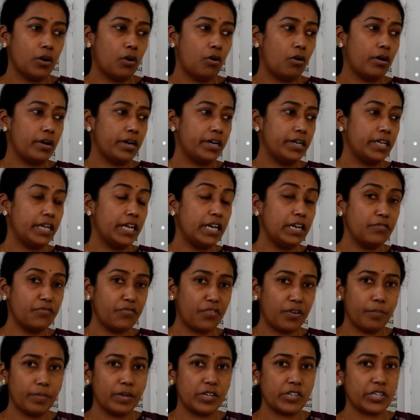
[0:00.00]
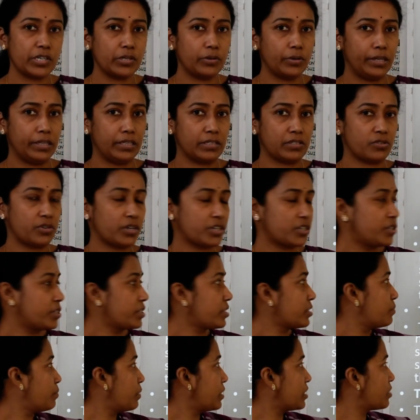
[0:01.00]
or an information or
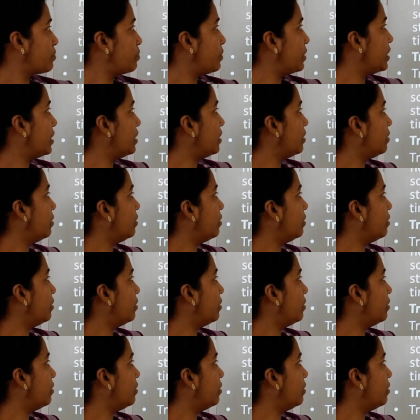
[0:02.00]
instructions must be